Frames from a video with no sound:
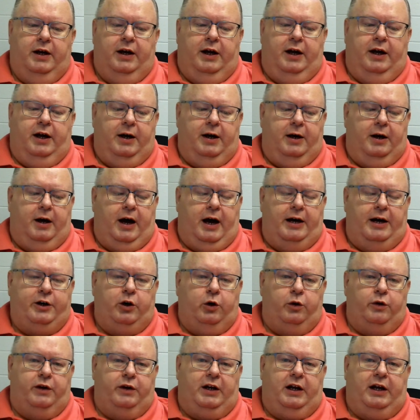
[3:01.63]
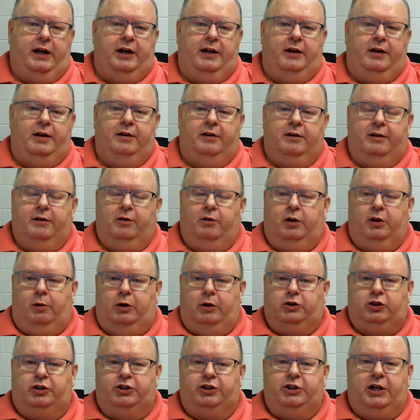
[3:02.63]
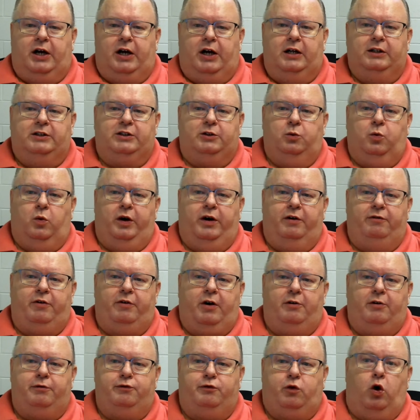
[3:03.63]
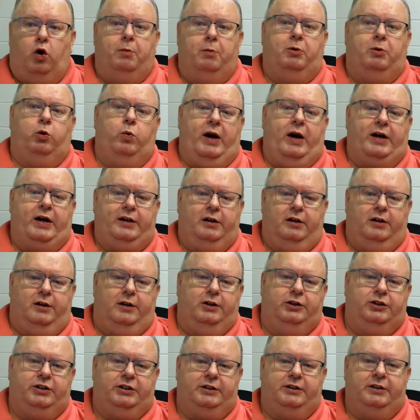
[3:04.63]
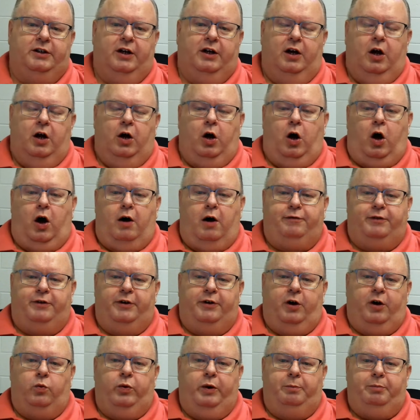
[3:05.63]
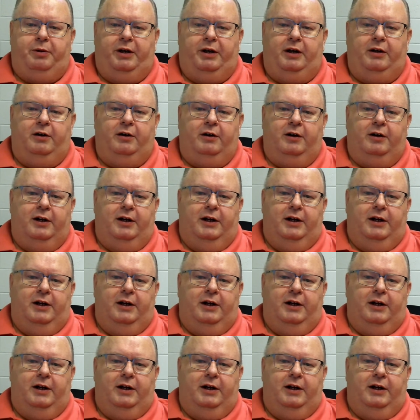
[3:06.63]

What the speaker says: I know that LaRosa Johnson, one of our former regulars and often a repeat